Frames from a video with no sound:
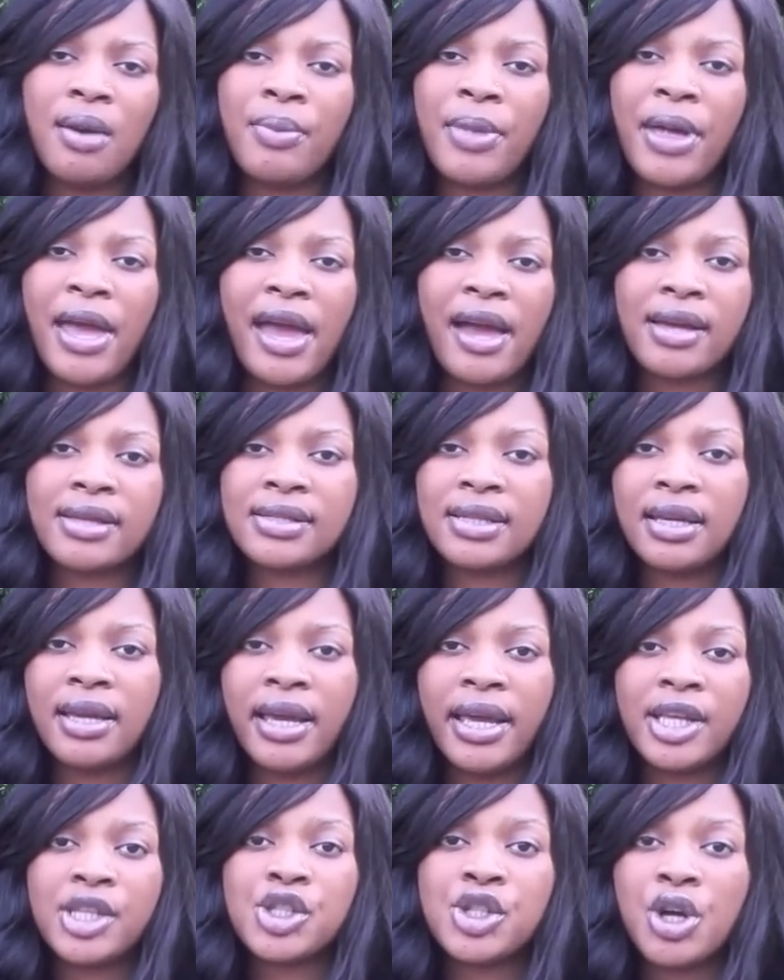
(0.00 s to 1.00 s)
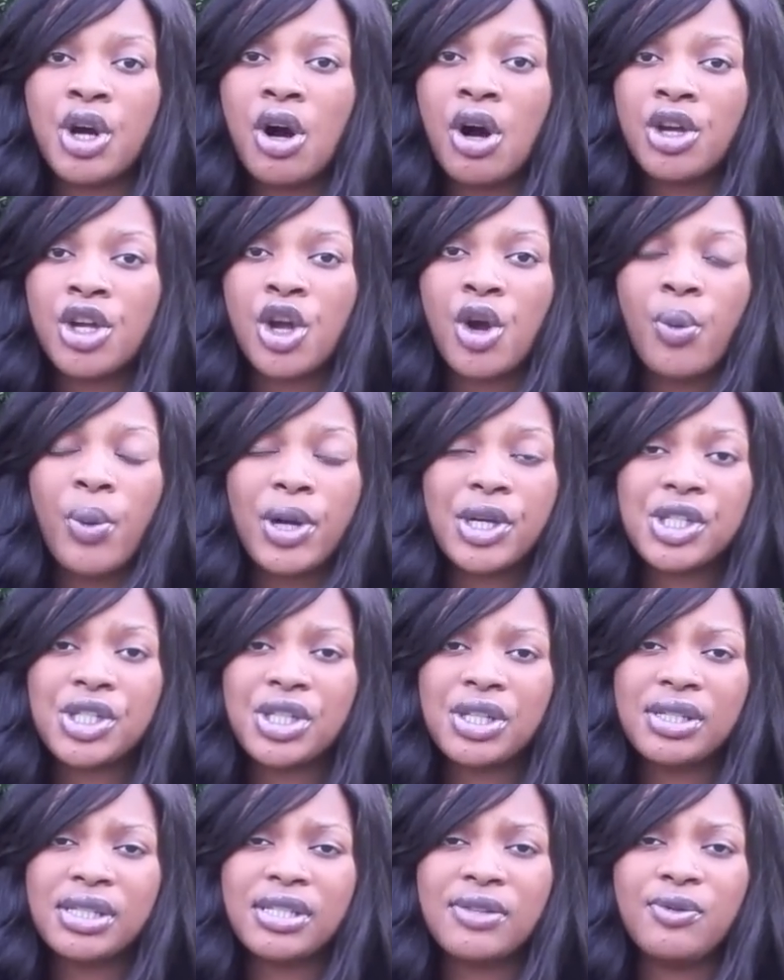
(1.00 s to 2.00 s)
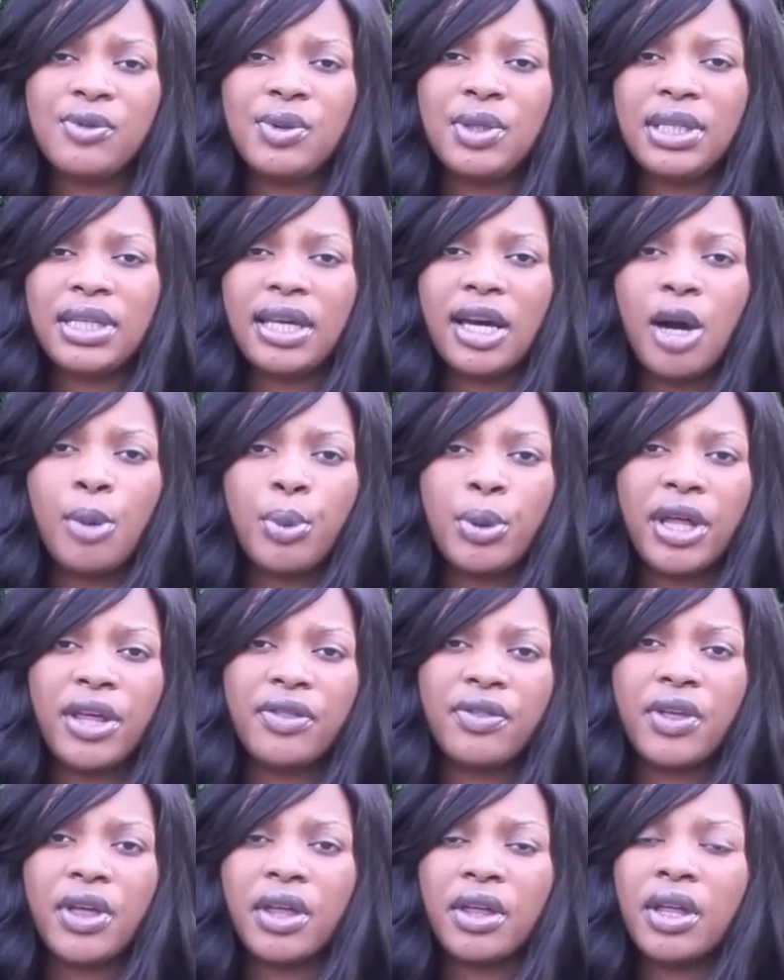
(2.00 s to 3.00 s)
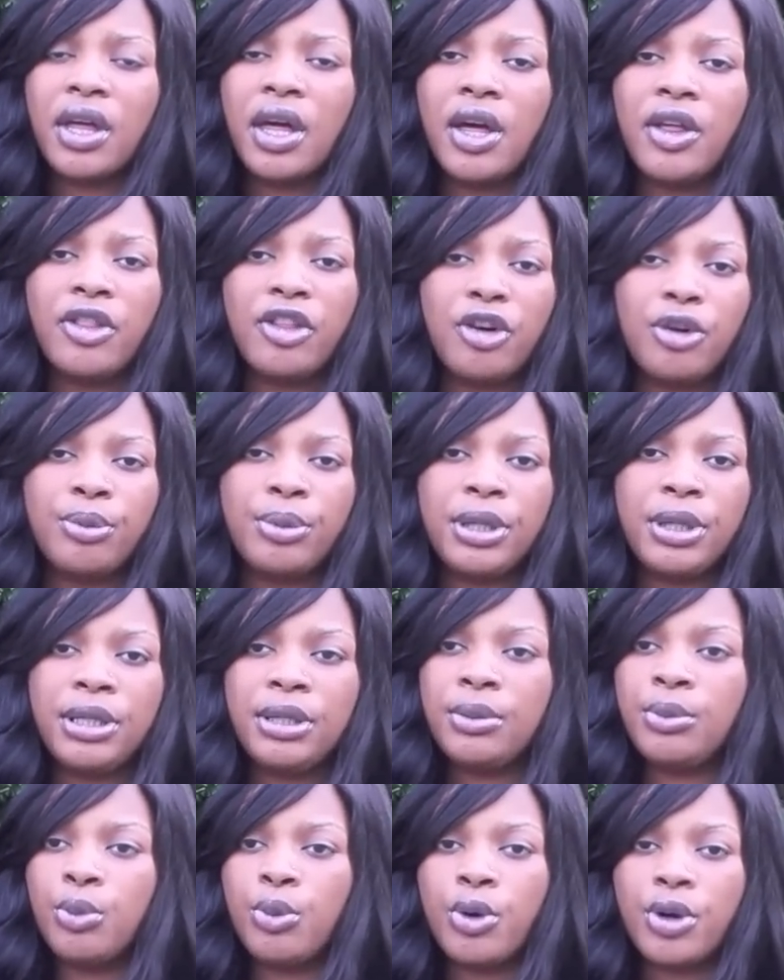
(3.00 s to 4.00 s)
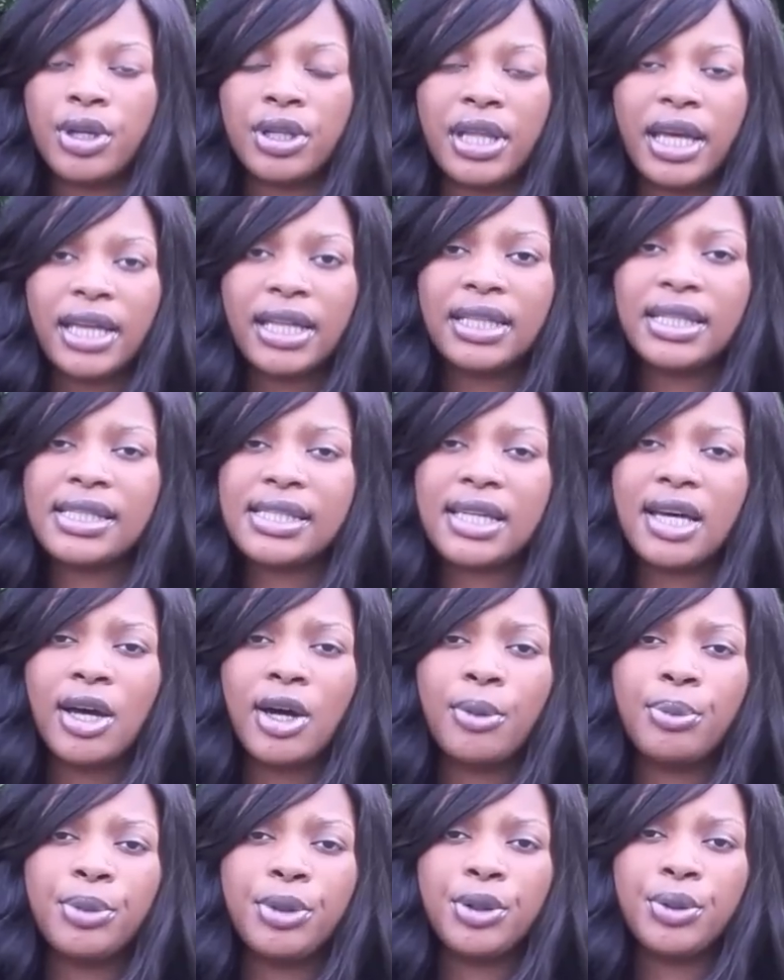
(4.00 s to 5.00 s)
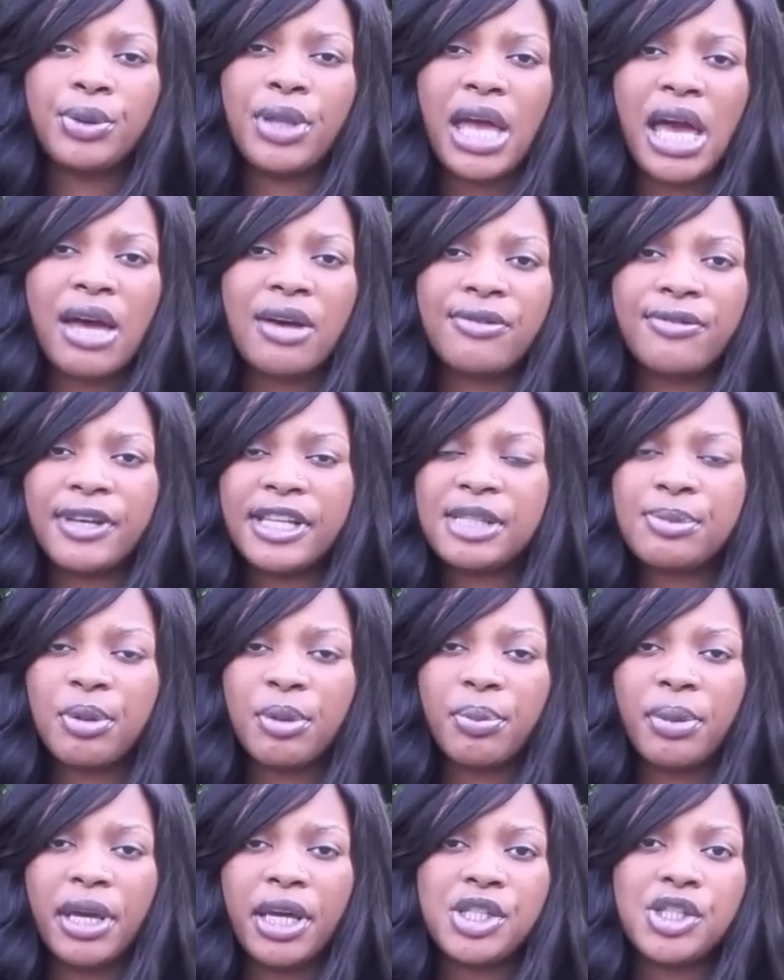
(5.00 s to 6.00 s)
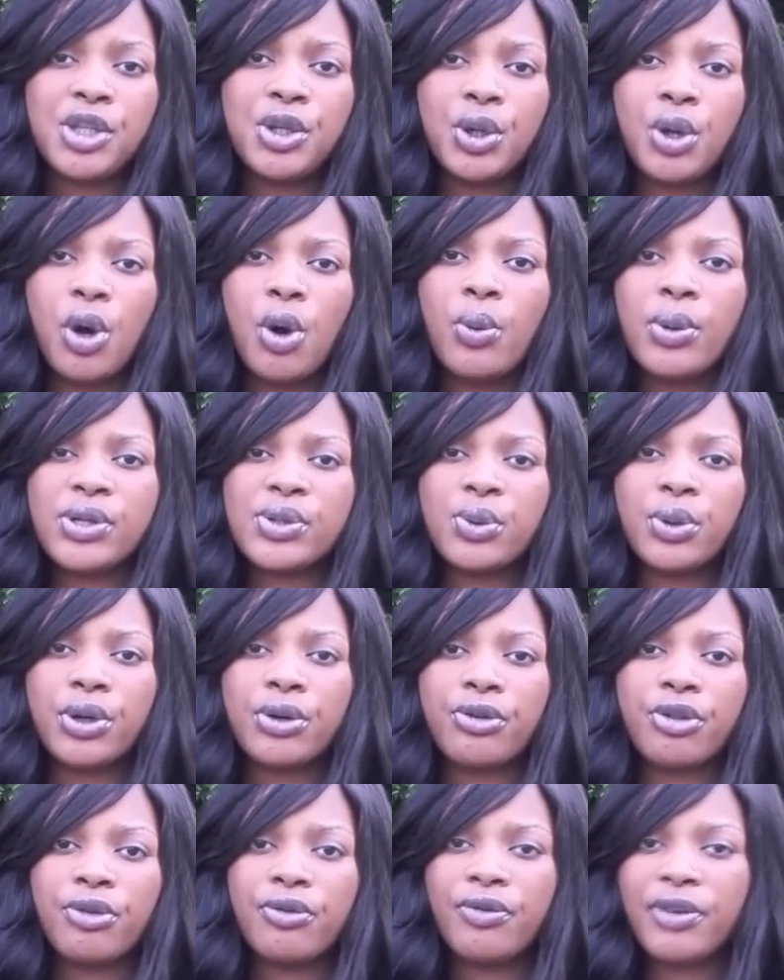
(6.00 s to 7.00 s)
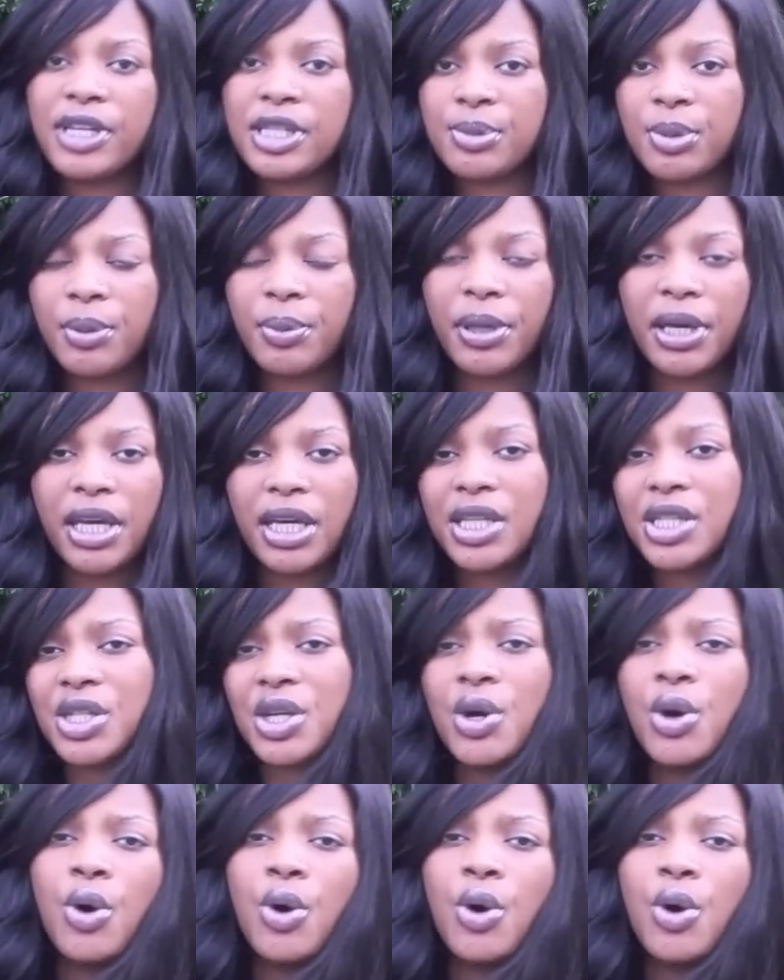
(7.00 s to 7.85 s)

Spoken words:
They answer all your questions. If you need help with anything, they'll be more than likely to help you. They have a Facebook page, so you can always order from the Facebook page.